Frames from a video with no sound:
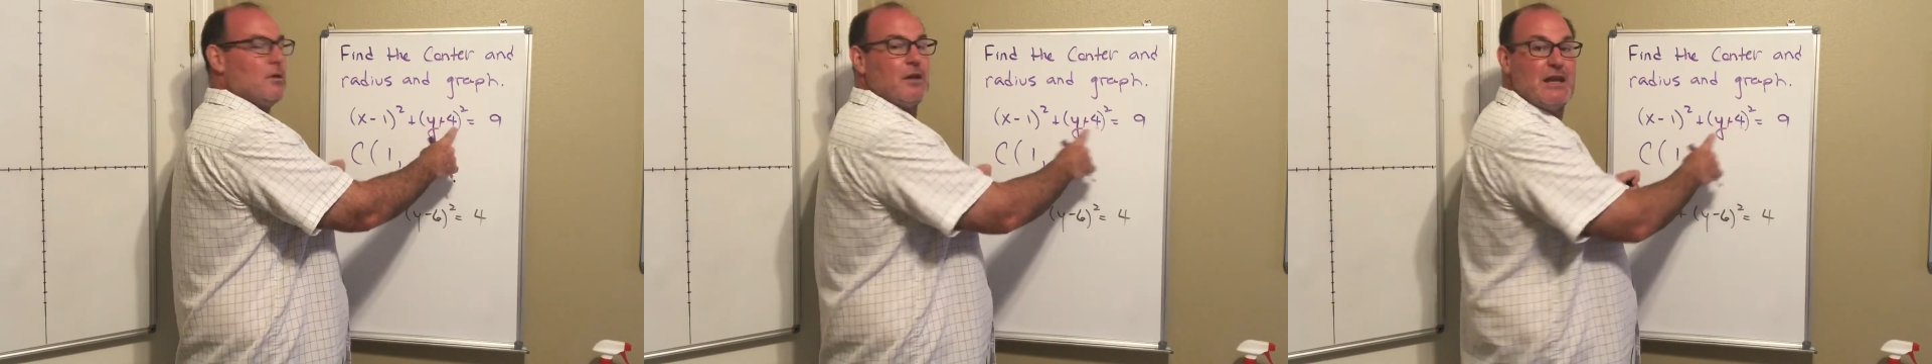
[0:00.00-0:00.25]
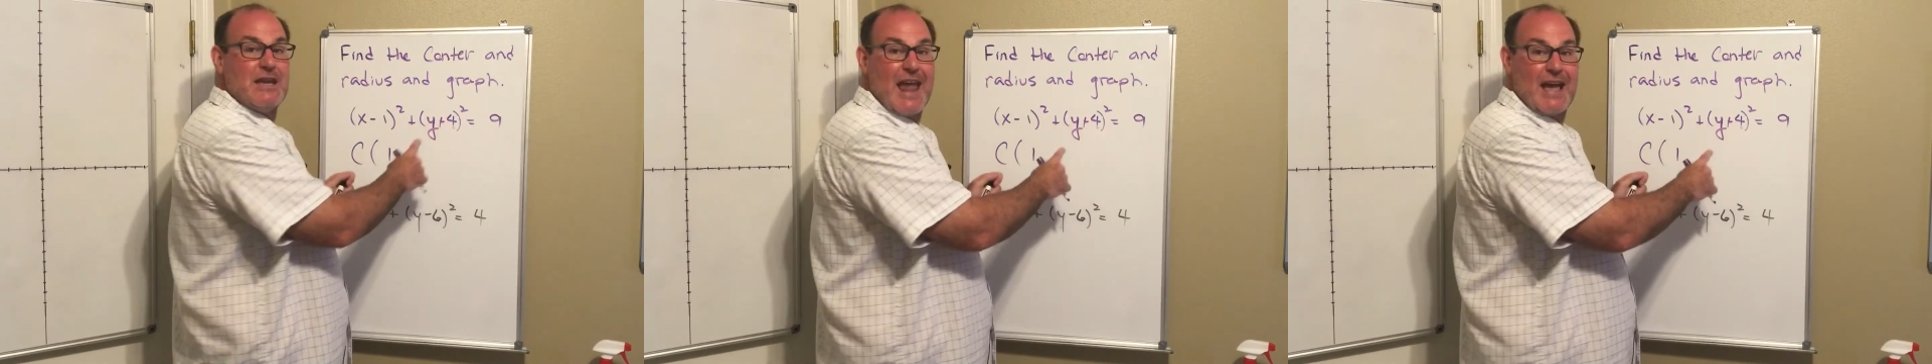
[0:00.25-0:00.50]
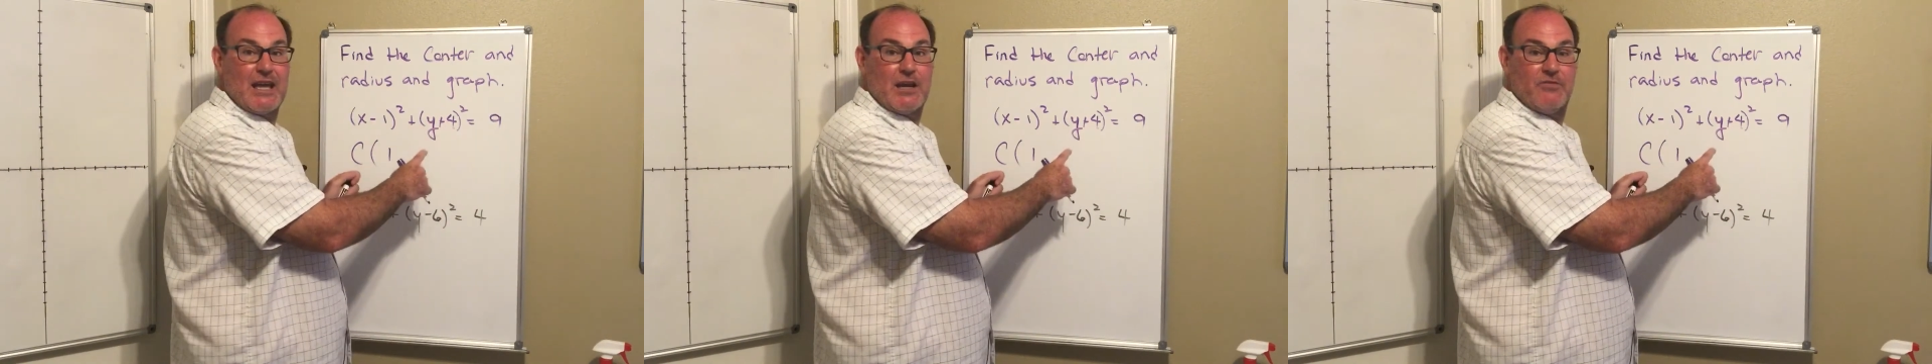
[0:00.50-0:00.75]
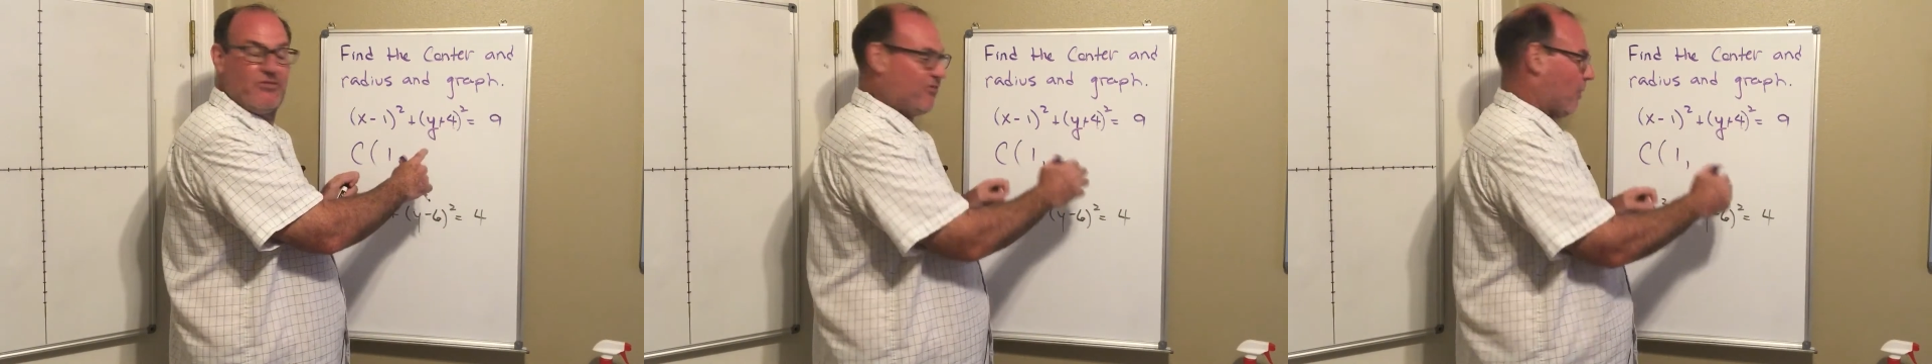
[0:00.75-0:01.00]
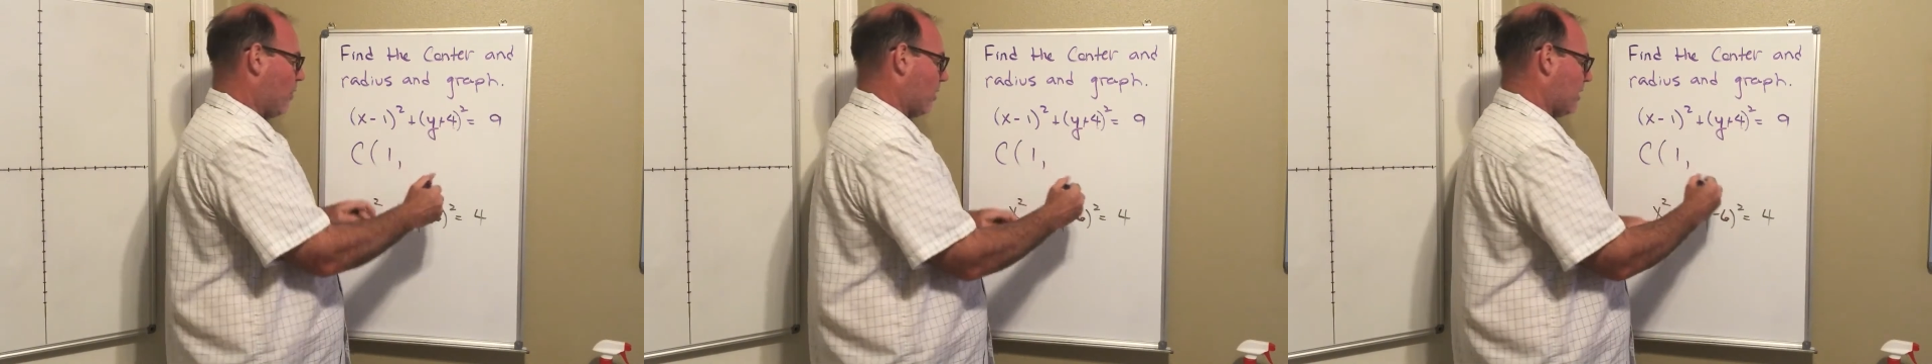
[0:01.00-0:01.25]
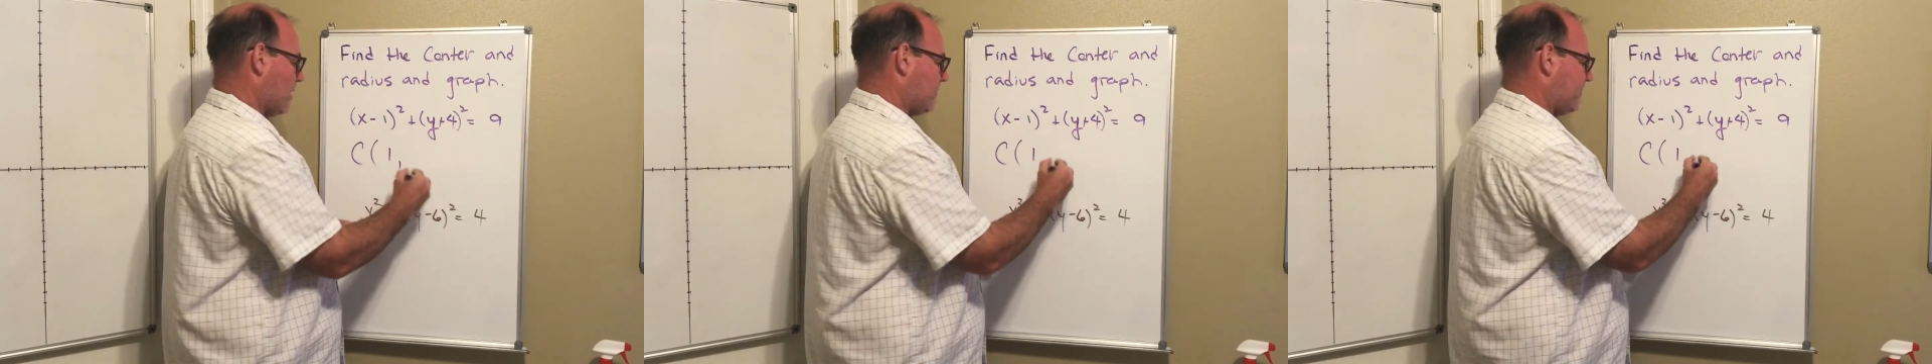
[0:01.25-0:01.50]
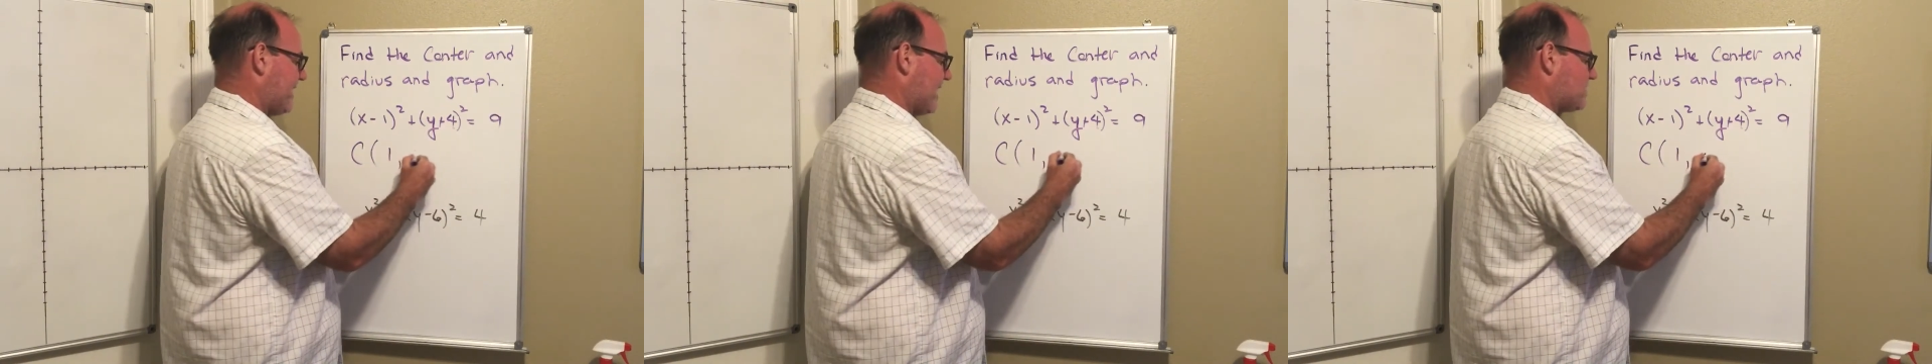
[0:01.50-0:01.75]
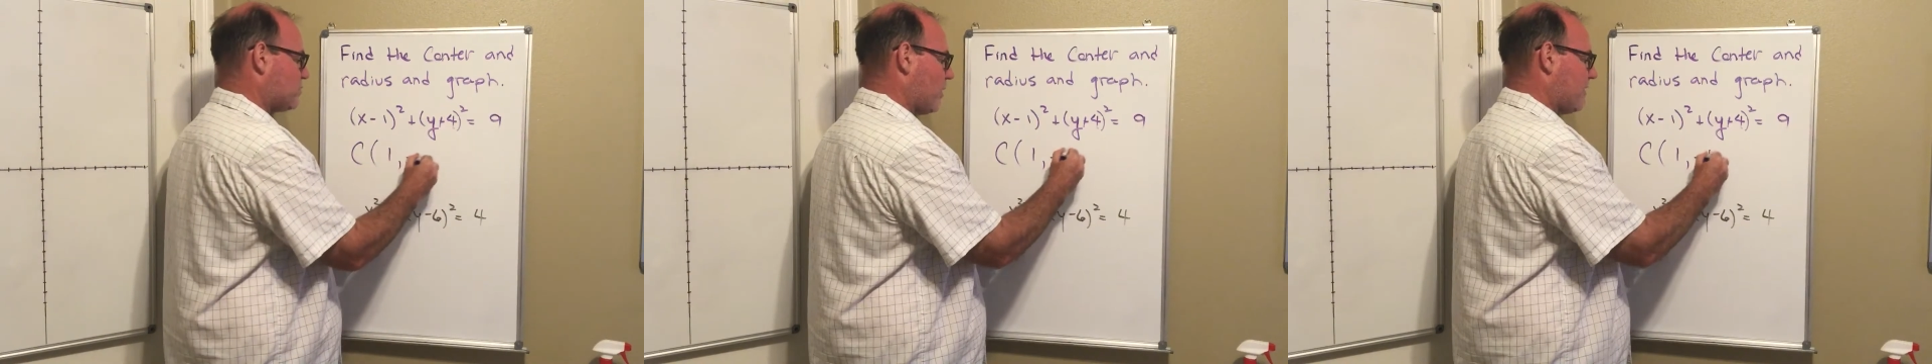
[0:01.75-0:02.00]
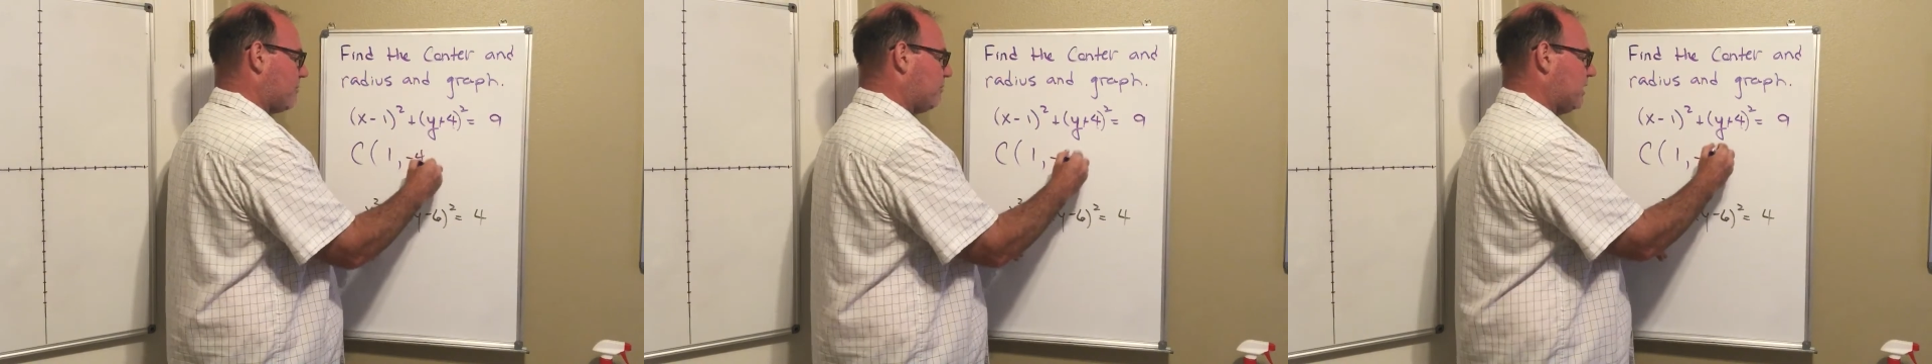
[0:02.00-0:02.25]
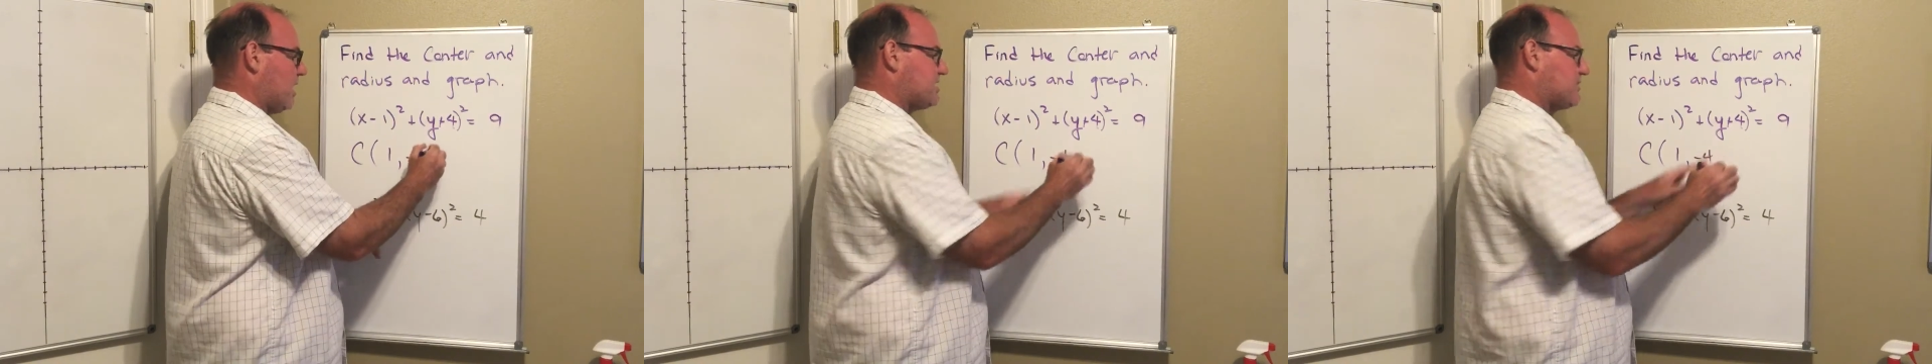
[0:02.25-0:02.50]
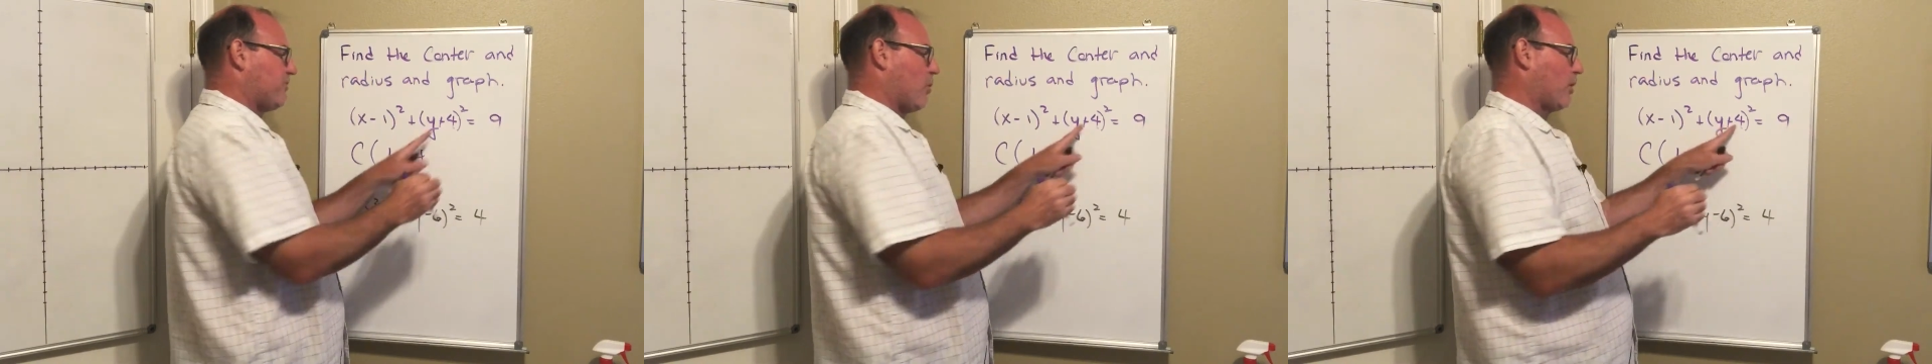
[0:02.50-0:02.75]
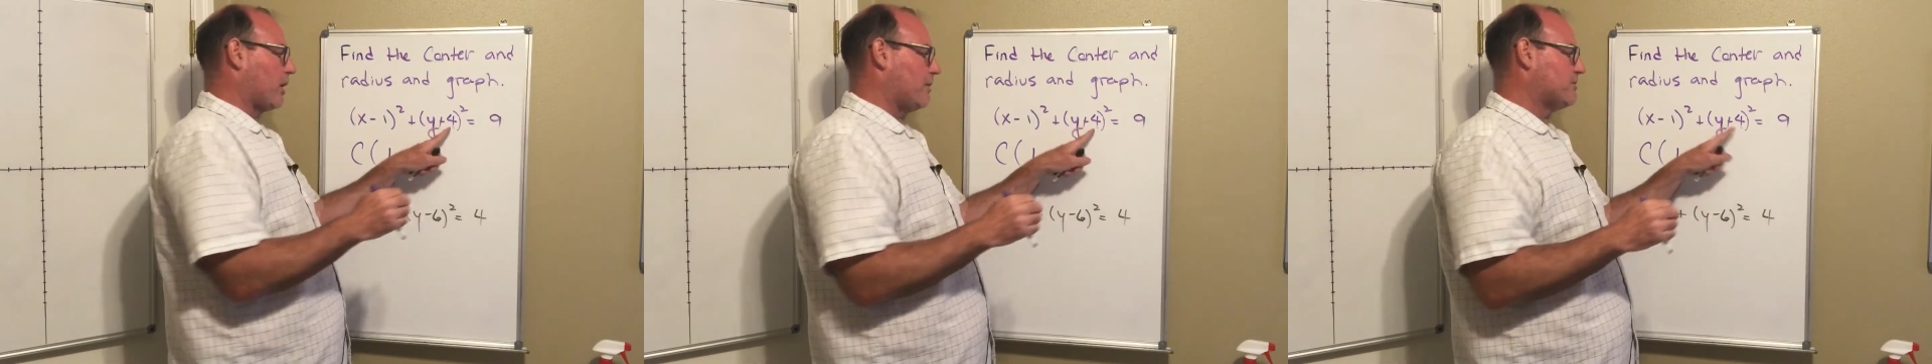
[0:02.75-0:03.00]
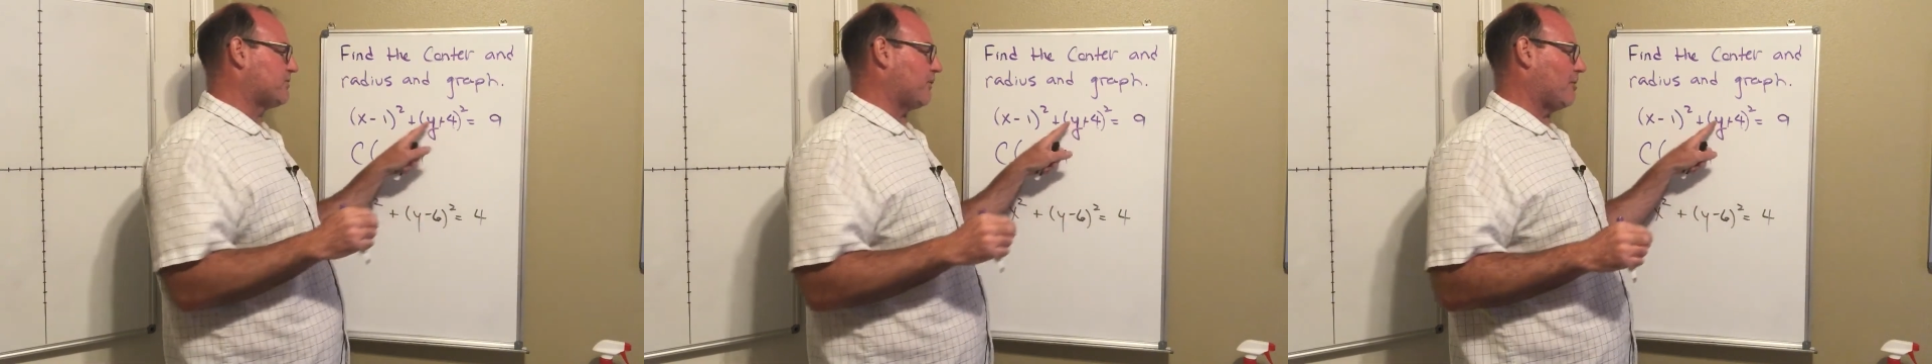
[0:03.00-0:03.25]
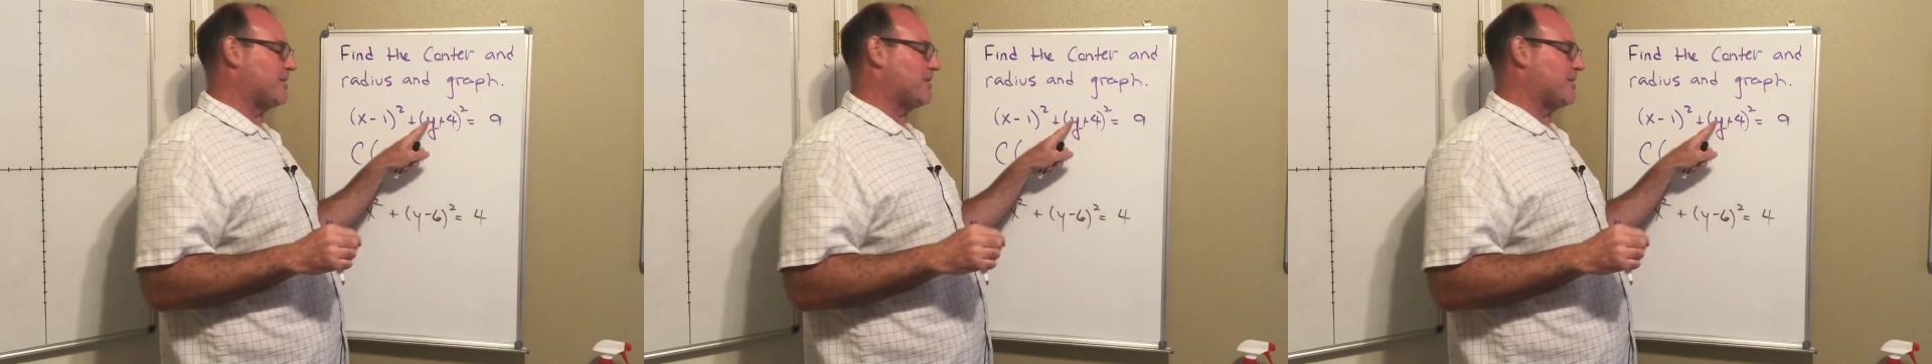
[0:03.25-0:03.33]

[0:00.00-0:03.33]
-4. That's where the +4 comes from.